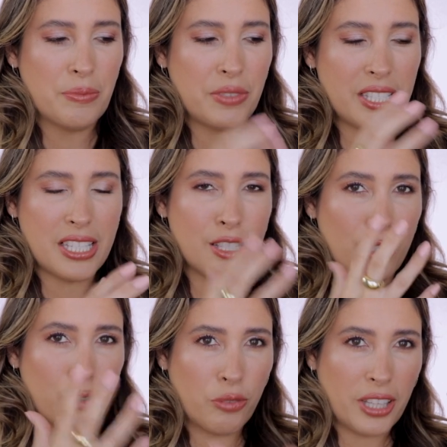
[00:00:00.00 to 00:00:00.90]
this is
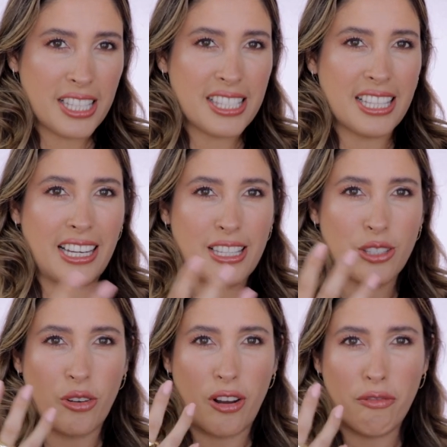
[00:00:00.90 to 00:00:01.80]
not flimsy that
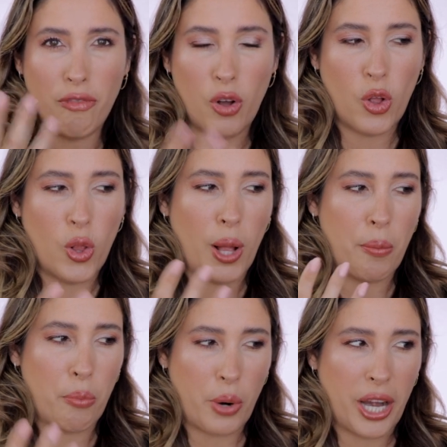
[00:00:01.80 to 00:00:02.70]
is gonna fall
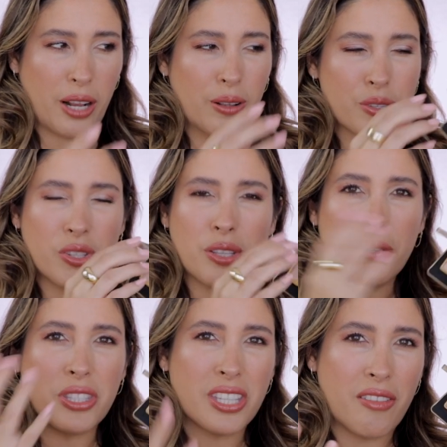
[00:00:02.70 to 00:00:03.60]
and break. Also the
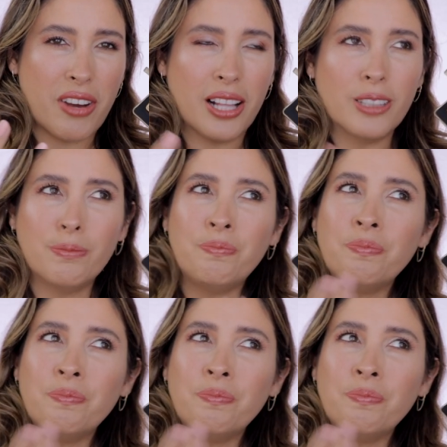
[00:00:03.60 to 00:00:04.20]
material,